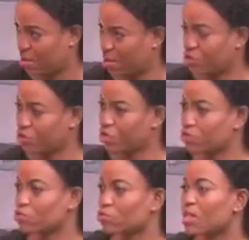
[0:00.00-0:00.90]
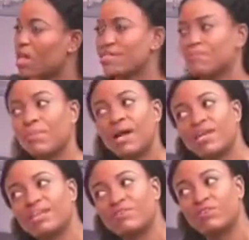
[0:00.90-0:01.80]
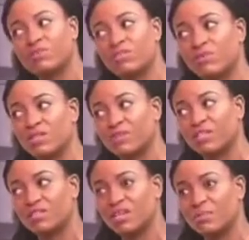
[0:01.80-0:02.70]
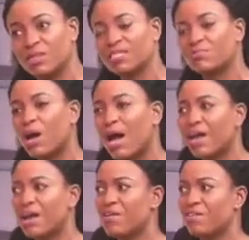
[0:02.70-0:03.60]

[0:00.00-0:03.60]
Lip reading: You know, so that's my difficulty with the witches camp, and that's why